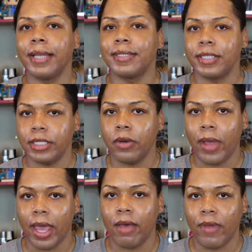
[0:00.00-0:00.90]
and
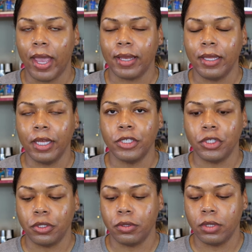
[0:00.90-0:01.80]
still have acne
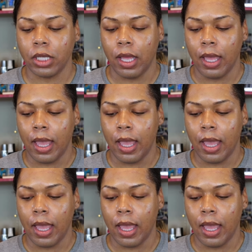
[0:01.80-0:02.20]
issues.